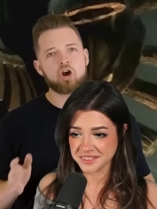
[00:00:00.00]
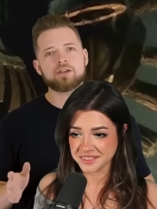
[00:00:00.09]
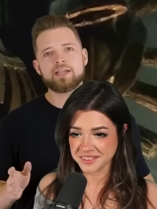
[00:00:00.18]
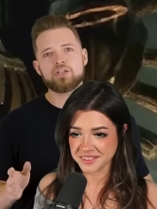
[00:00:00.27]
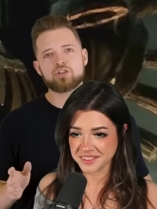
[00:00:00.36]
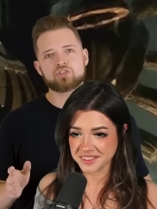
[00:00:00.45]
Speaker 1: it. The
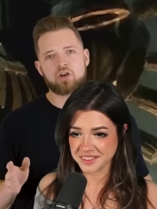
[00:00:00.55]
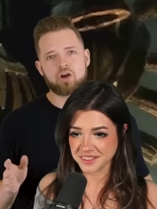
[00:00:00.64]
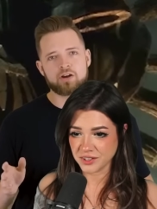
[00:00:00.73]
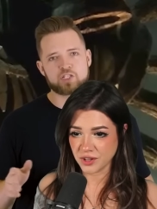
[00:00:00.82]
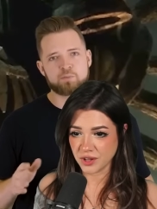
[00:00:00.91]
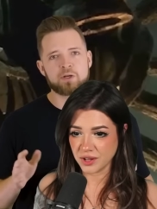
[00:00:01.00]
Dark Angels
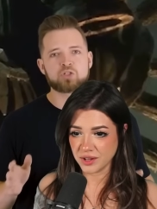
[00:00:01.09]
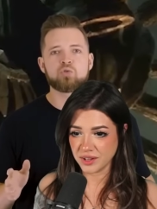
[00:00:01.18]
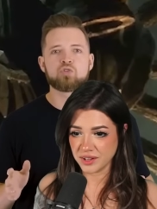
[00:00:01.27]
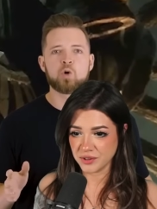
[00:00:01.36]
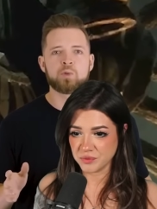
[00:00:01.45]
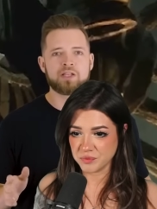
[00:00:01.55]
are a
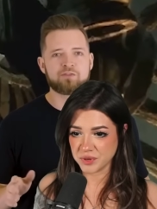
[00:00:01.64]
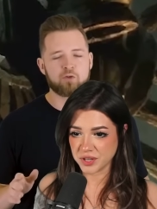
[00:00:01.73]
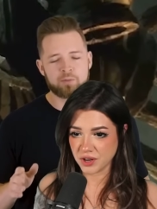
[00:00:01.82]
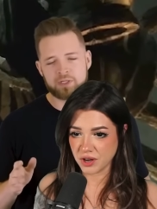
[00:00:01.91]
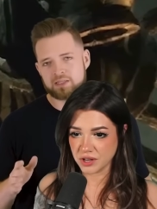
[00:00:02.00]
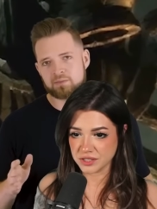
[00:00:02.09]
special group where they
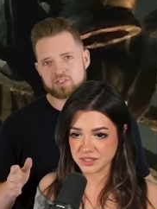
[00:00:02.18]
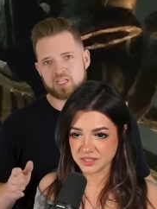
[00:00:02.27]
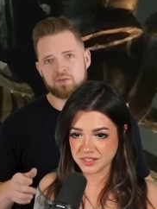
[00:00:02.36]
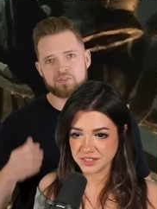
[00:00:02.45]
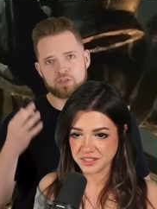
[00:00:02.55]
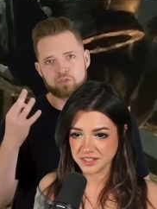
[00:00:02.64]
formulate
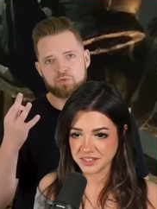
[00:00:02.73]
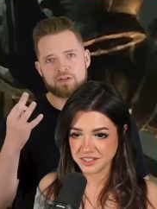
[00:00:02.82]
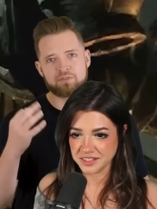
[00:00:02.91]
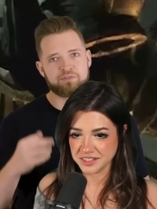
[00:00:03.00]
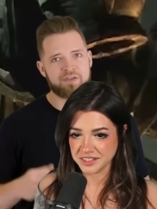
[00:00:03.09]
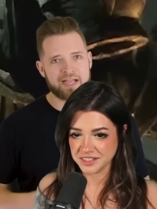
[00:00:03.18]
themselves into
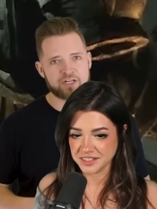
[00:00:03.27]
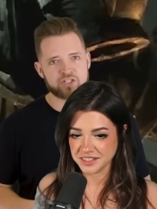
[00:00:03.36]
three different